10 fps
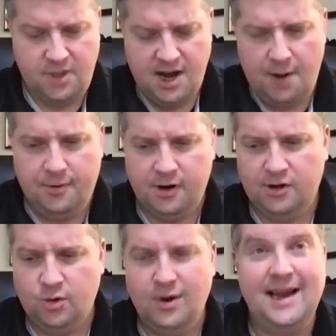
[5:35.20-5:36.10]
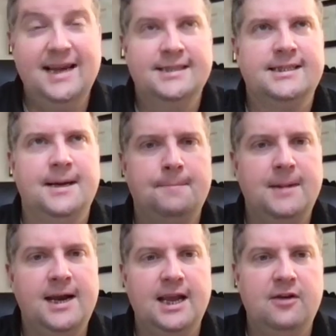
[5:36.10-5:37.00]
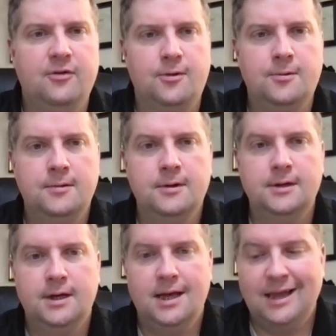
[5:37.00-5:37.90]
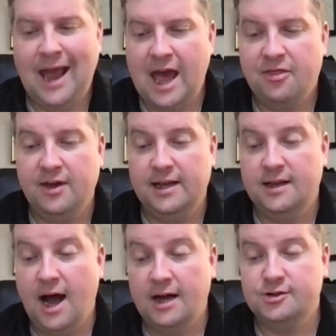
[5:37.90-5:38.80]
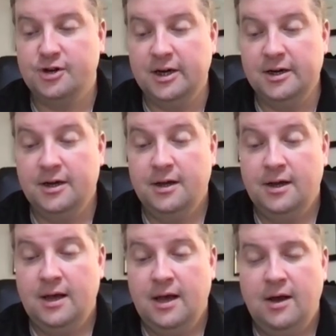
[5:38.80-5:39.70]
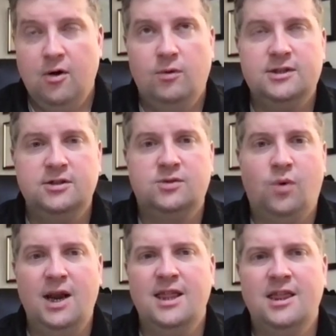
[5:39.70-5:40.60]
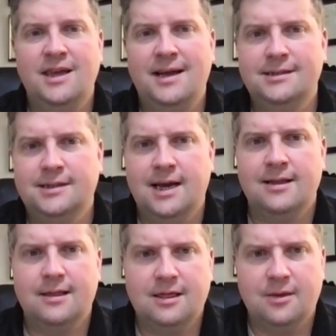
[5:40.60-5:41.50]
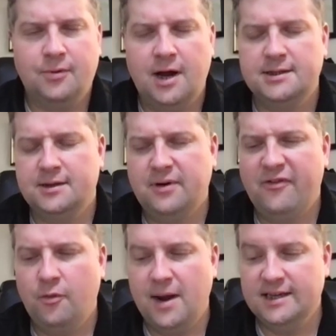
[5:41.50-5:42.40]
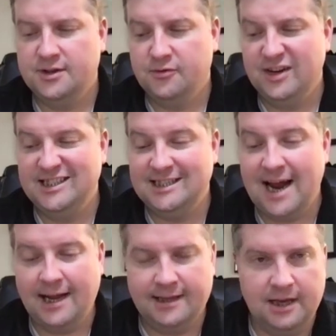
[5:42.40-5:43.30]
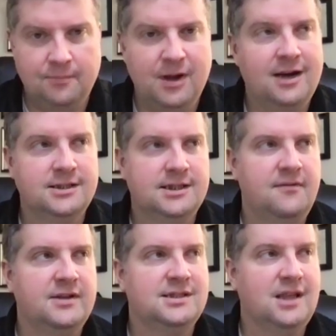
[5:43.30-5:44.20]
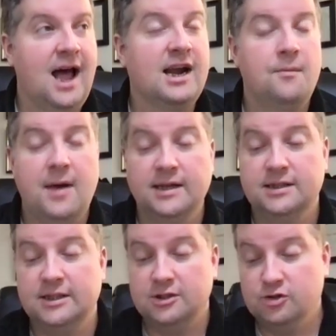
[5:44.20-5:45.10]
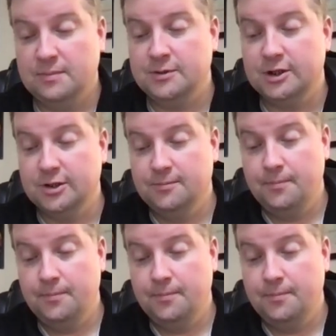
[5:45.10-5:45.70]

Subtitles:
Now, purgatory is a medieval Catholic doctrine, which was one of the things that the Protestant Reformation rejected because of its lack of basis in Scripture.